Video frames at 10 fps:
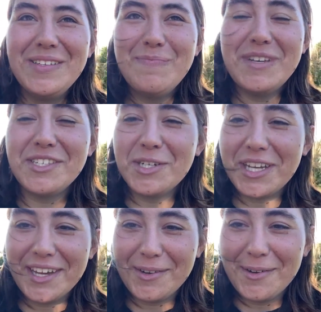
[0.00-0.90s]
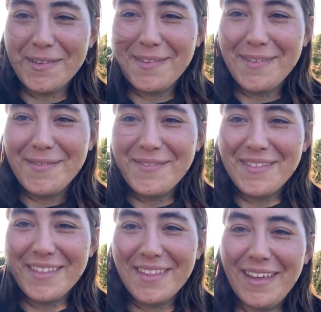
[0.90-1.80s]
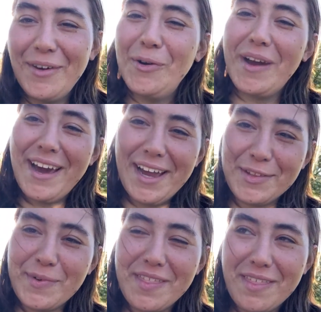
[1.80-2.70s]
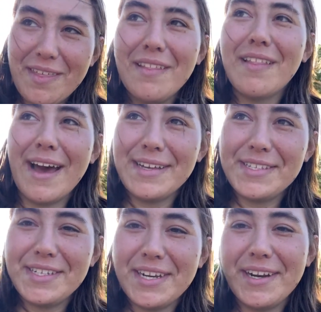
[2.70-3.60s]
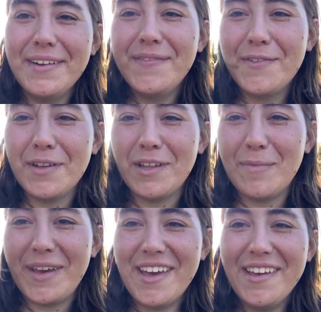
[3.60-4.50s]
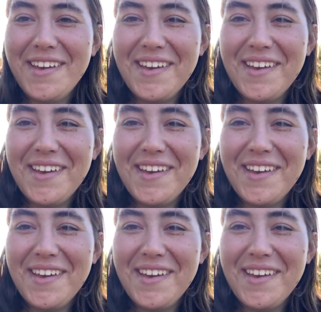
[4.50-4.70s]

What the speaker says: Mr. Giggles, who I hiked with last year for a little bit,